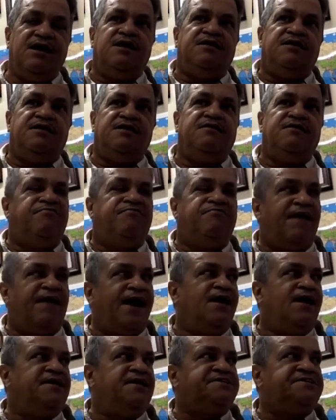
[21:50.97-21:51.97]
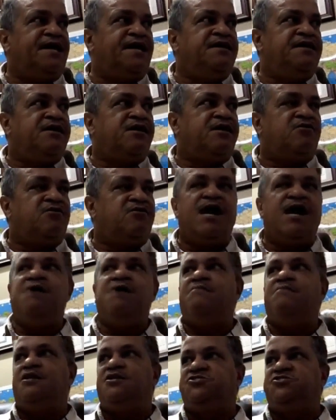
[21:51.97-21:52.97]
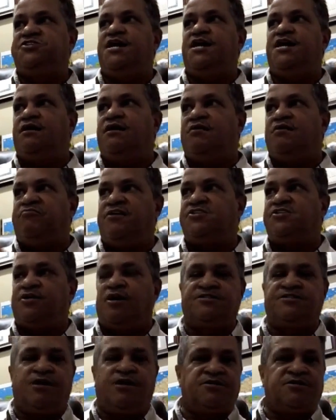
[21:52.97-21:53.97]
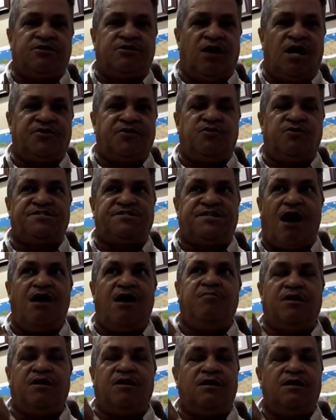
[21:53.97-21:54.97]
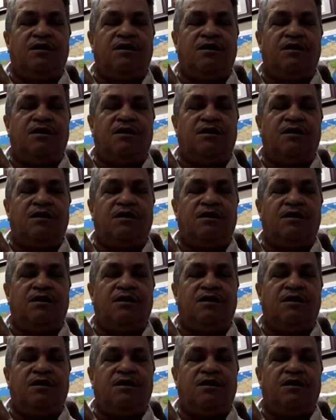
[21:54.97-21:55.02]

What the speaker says: The violence and the crime in Jane and Finch downtown Toronto is horrible.